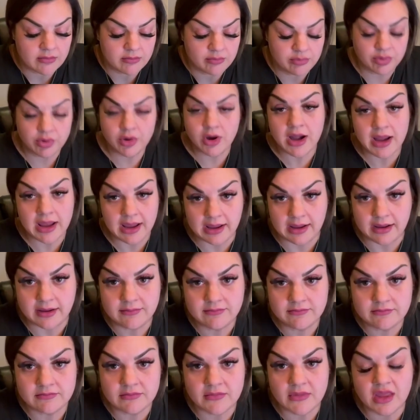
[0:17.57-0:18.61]

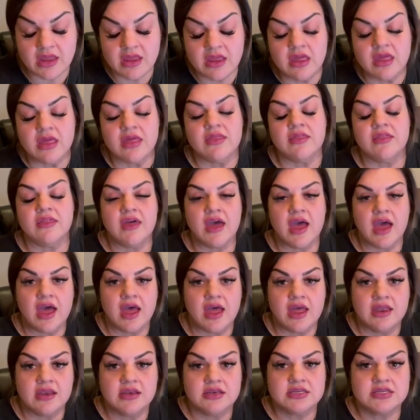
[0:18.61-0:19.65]
praying
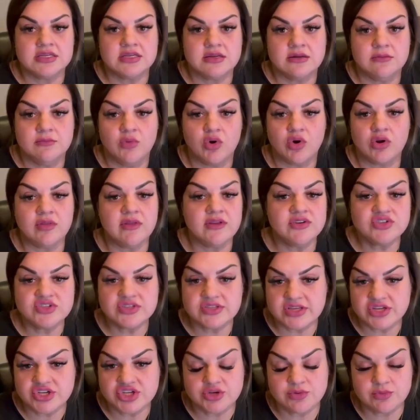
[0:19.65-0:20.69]
that more
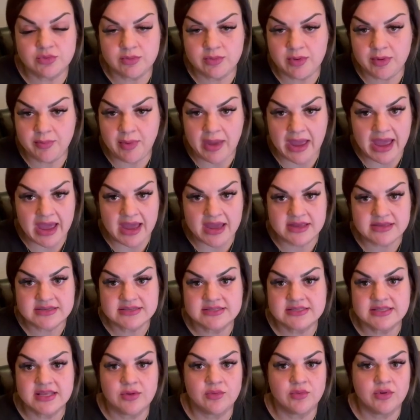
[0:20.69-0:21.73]
legislation would be
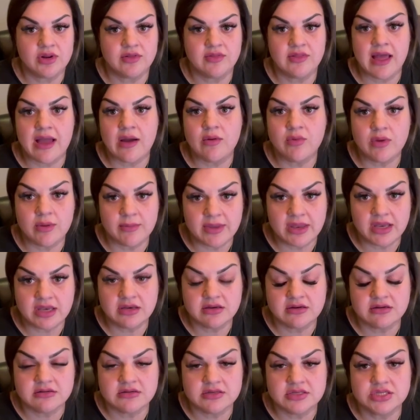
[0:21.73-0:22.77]
passed that would allow
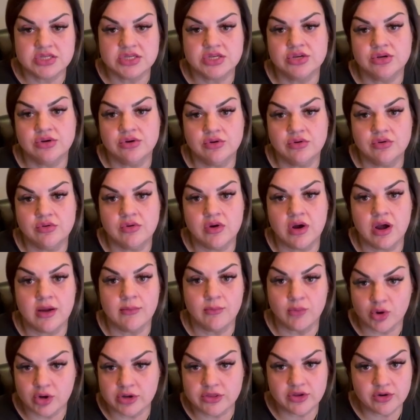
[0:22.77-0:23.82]
women to
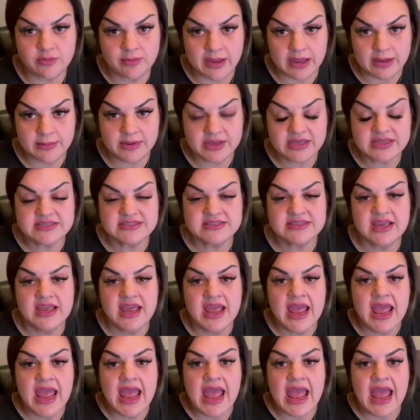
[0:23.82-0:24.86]
abort their babies,
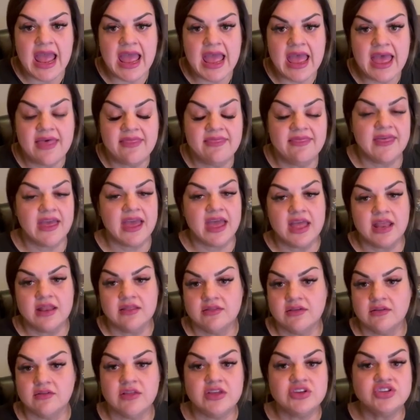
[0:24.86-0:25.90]
and
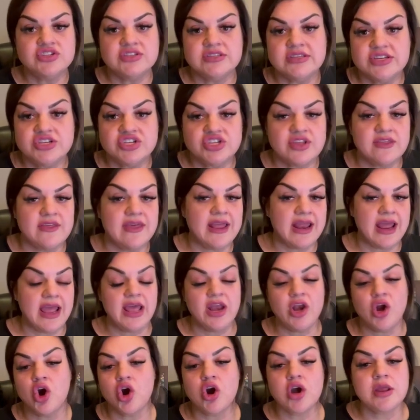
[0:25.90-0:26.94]
that the legislation that
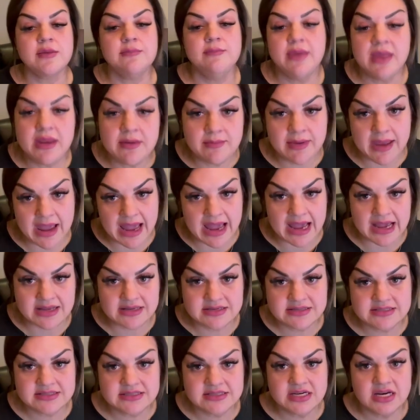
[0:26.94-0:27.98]
had already been
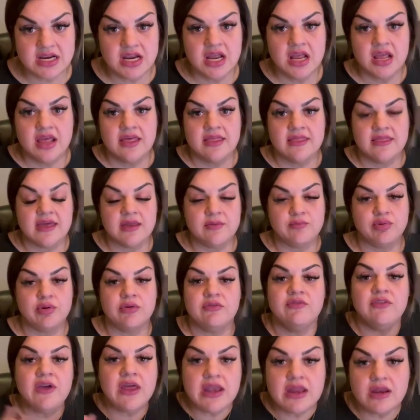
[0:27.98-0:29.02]
passed that
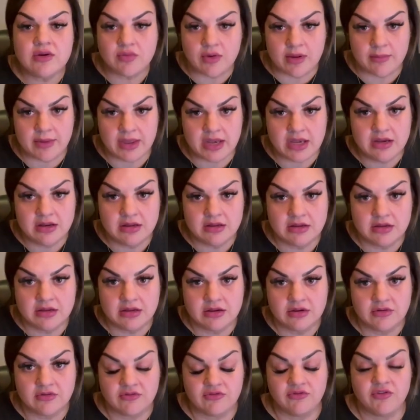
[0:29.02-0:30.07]
prevented women
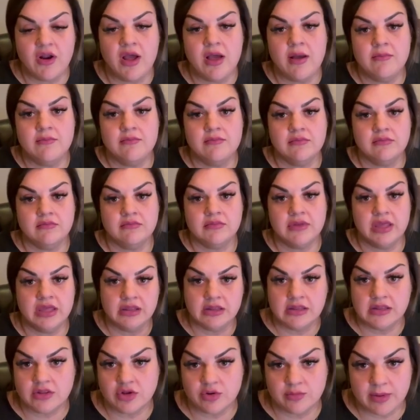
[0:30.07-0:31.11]
from
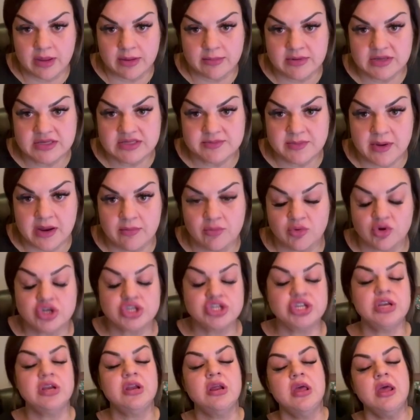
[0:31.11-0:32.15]
killing their babies by
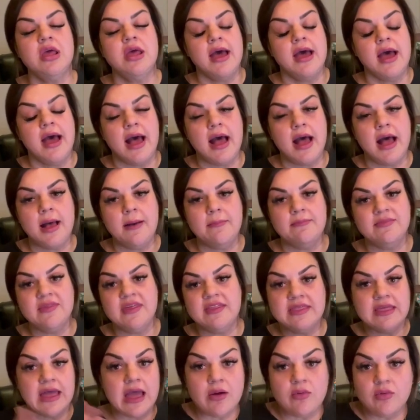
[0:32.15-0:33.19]
abortion,
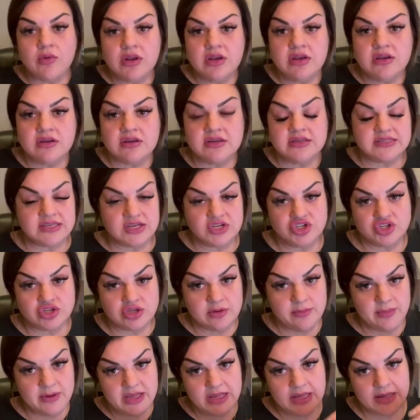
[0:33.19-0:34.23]
that would
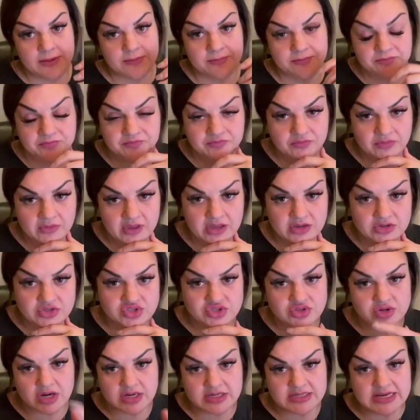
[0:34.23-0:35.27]
essentially be
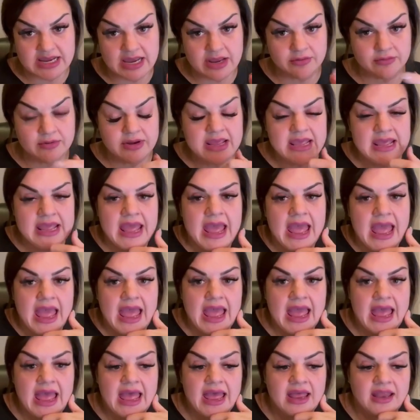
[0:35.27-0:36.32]
struck down.
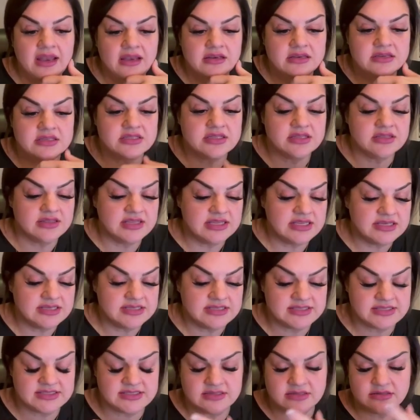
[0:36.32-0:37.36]
And
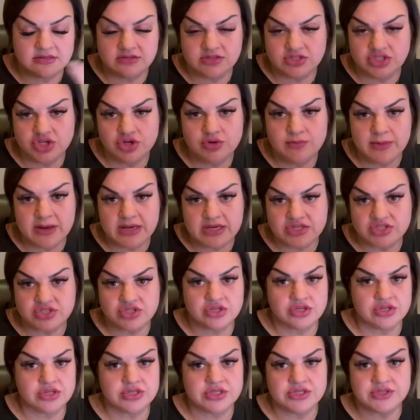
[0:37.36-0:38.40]
these two
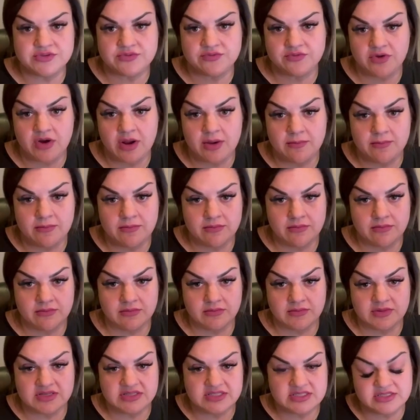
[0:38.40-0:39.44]
ministers from,
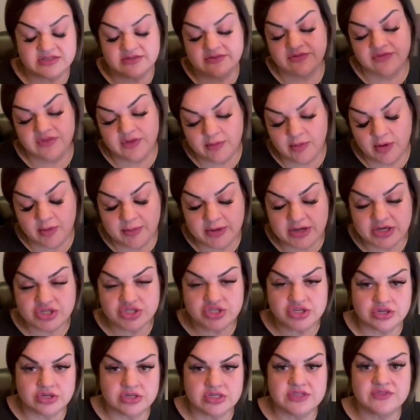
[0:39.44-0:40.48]
these female
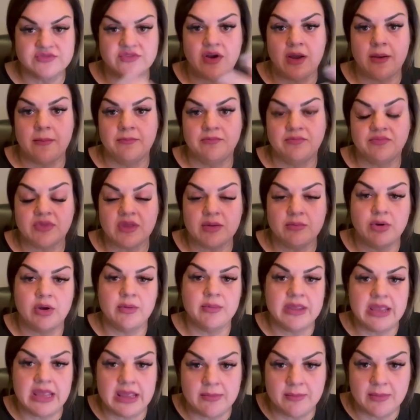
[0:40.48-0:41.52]
ministers from
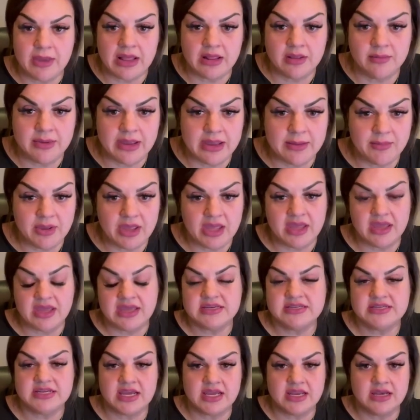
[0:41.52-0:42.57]
Birmingham, Alabama,
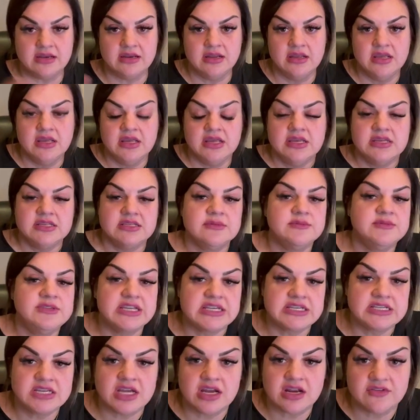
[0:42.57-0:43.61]
had done some
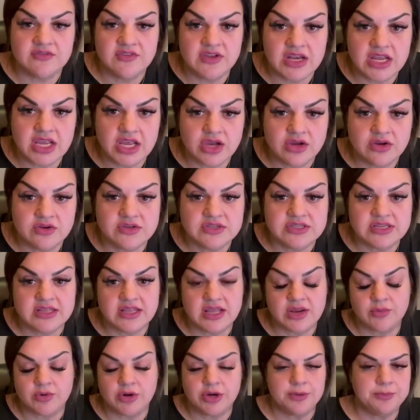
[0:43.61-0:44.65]
TikTok videos, and
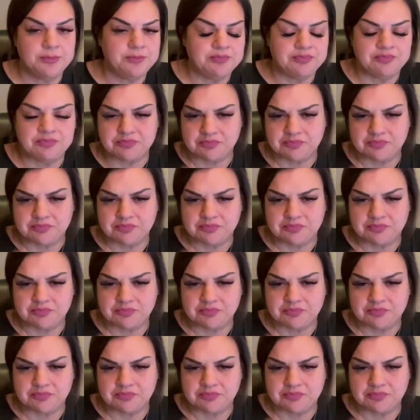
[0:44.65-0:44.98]
they were